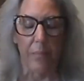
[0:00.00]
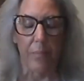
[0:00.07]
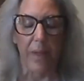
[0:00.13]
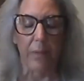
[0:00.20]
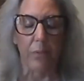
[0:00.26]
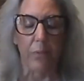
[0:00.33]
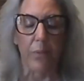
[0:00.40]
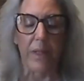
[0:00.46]

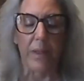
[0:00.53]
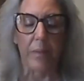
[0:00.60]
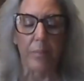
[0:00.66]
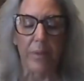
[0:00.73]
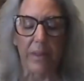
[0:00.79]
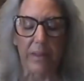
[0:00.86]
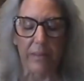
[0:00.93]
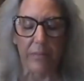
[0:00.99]
May we
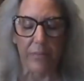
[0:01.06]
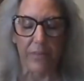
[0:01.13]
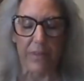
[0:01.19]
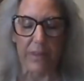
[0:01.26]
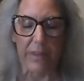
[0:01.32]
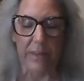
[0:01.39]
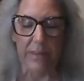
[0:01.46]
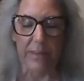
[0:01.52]
be
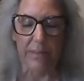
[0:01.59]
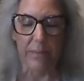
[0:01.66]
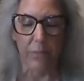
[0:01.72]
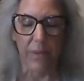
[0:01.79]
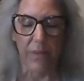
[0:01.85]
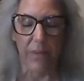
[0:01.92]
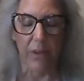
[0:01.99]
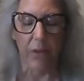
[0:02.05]
gifted
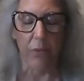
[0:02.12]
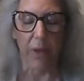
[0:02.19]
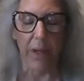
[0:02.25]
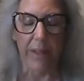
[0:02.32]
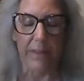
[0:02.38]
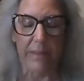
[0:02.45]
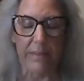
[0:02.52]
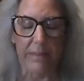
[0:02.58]
with the
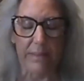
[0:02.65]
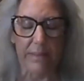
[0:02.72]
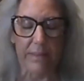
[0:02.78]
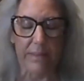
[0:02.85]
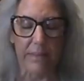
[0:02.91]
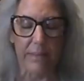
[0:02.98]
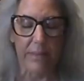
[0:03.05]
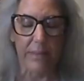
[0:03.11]

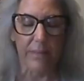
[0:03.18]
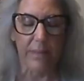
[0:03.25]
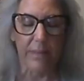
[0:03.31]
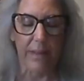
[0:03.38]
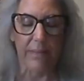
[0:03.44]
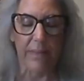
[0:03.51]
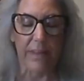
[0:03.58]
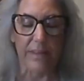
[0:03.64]
grace
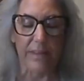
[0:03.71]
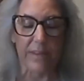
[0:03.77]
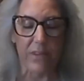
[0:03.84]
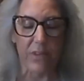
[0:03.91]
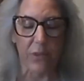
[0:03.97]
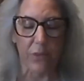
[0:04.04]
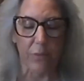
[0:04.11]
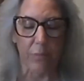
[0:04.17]
and the
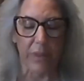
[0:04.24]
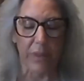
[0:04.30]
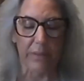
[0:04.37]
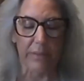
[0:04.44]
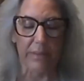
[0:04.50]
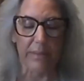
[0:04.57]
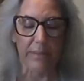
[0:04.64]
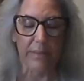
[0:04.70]

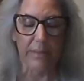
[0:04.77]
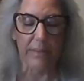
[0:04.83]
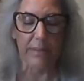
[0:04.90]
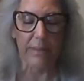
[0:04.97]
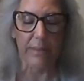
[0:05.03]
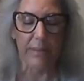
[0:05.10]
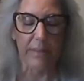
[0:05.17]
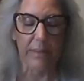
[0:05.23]
discernment
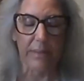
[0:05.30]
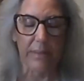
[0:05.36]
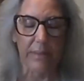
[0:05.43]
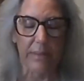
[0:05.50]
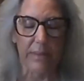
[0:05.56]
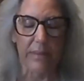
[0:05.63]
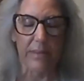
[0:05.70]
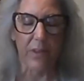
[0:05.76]

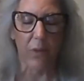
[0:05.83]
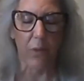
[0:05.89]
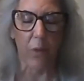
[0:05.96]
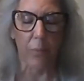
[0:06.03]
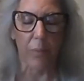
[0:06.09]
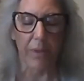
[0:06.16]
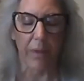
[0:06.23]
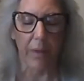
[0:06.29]
to
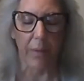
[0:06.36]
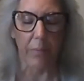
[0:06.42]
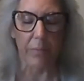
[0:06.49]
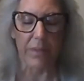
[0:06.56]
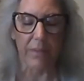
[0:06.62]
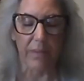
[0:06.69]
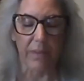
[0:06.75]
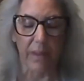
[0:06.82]
open up
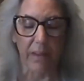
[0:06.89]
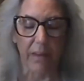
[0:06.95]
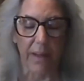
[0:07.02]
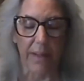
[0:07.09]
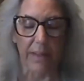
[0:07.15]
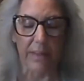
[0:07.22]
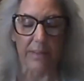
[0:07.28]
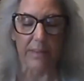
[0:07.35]
to the
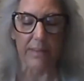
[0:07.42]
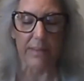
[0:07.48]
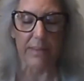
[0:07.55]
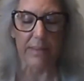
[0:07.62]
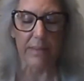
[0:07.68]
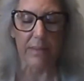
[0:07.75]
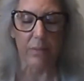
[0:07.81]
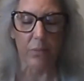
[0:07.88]

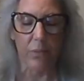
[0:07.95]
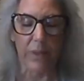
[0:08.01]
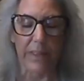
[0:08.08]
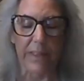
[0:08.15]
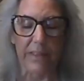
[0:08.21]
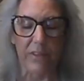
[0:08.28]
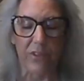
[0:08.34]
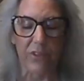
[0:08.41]
guidance we
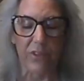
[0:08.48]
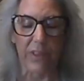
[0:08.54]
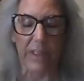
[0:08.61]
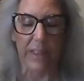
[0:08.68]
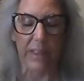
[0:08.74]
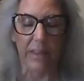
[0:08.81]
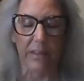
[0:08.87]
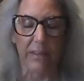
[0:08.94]
each
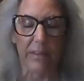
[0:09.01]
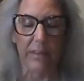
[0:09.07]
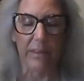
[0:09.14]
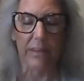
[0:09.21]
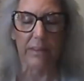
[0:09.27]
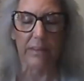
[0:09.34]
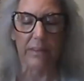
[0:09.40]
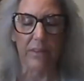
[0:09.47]
need
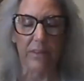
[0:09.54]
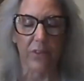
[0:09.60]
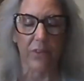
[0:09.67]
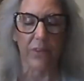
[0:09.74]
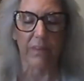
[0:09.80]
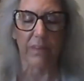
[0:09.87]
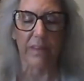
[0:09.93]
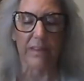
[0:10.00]

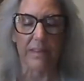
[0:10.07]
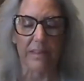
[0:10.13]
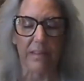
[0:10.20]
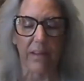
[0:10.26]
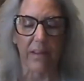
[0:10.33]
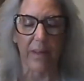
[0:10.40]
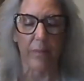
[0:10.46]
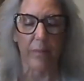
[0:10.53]
during this
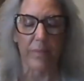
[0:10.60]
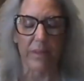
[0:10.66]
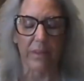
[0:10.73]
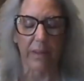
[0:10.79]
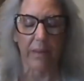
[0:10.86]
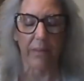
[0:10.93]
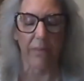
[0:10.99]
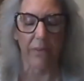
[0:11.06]
time
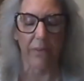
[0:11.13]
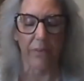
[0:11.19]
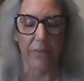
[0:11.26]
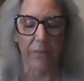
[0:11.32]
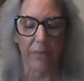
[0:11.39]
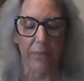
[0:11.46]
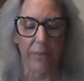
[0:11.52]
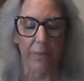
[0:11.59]
together.